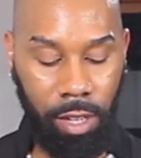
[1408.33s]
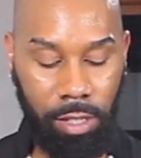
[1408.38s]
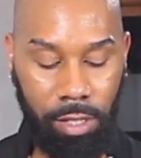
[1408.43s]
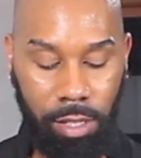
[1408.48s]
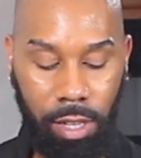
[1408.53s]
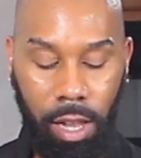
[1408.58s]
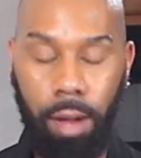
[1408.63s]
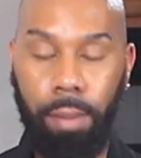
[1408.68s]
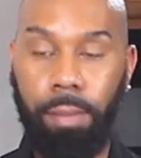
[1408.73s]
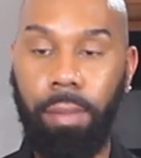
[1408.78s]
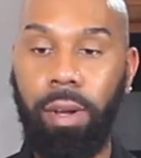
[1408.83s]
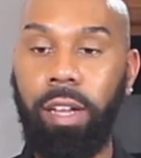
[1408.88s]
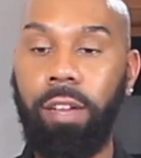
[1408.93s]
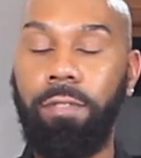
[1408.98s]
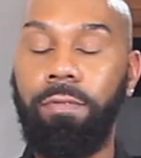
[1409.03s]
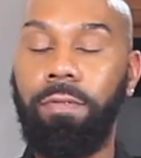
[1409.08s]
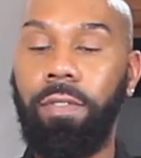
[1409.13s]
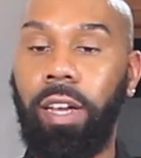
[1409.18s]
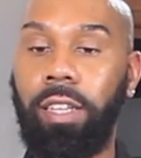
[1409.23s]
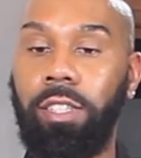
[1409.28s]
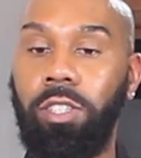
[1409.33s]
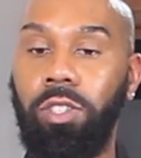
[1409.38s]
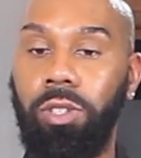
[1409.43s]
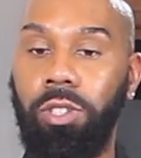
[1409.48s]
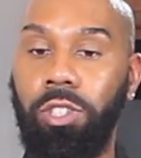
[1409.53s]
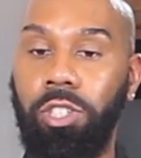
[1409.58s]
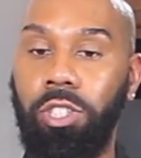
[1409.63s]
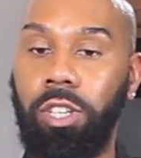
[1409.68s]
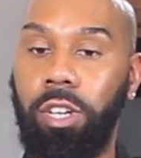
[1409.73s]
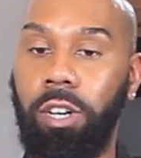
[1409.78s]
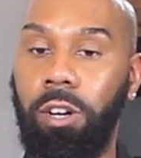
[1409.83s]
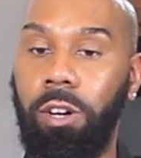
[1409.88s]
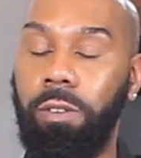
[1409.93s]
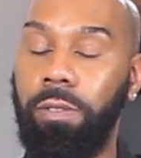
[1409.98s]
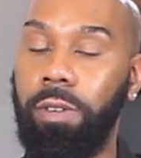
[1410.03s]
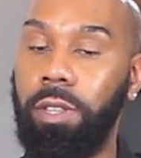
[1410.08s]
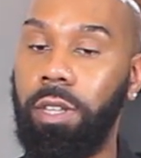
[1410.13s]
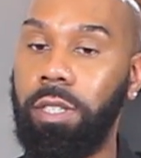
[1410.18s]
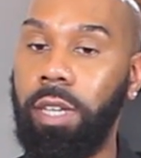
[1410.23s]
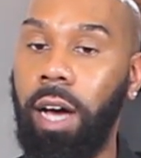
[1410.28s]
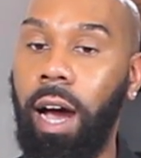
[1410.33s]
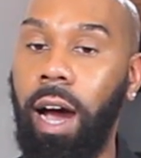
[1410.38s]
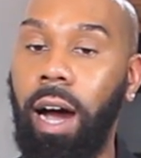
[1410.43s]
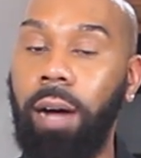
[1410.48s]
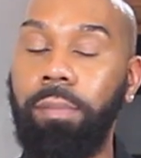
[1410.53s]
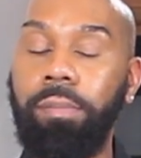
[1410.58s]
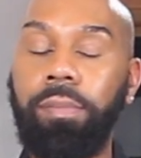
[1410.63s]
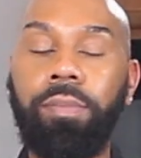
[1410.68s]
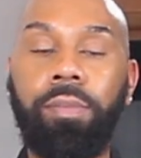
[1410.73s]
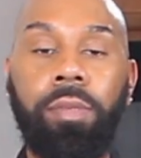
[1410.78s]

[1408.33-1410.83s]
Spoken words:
some confectioner's sugar over the top.